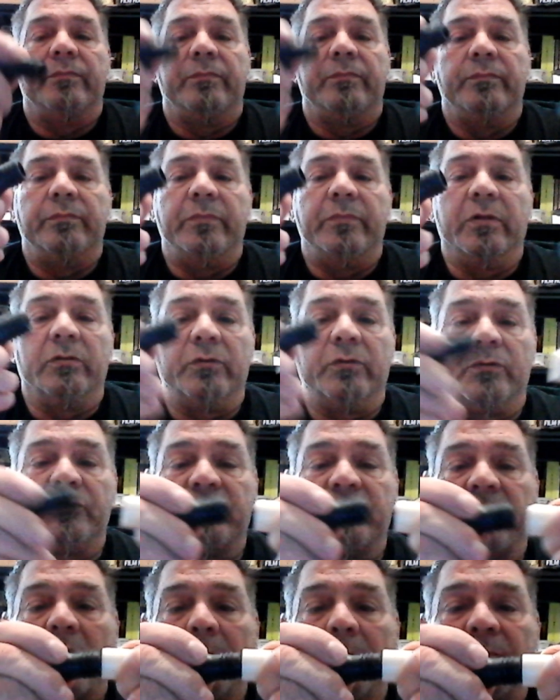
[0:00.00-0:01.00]
The little
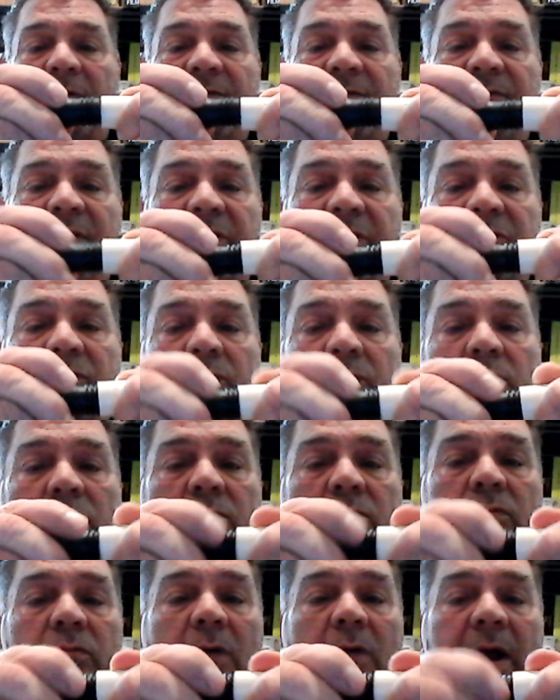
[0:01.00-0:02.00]
stopper fits
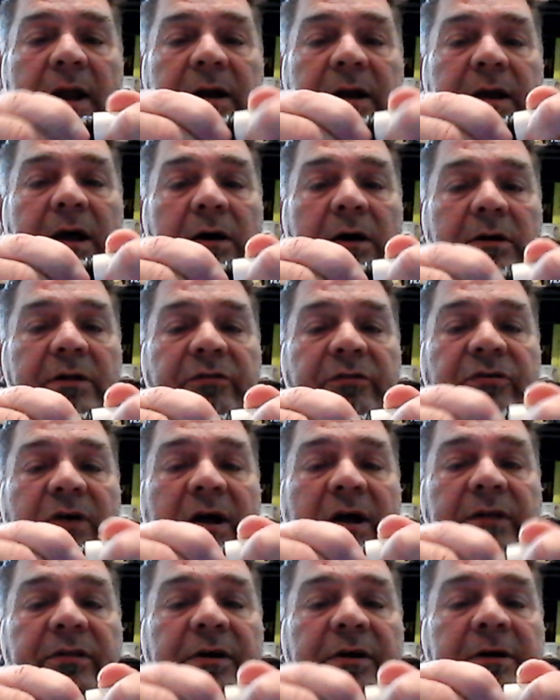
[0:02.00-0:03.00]
right down
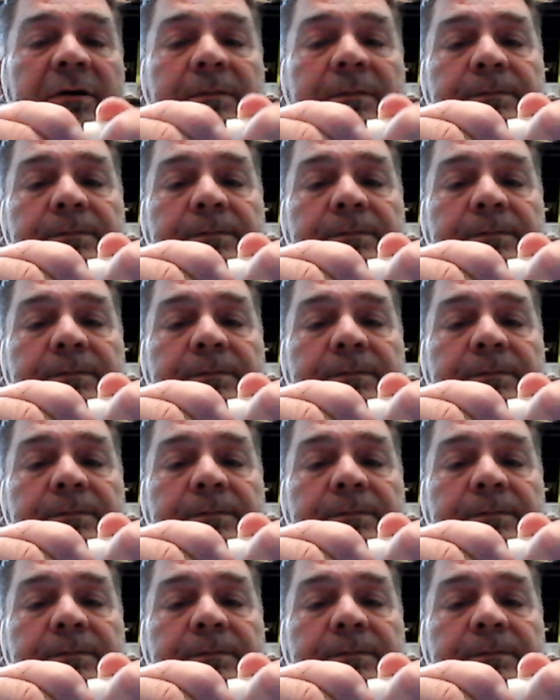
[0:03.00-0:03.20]
inside there.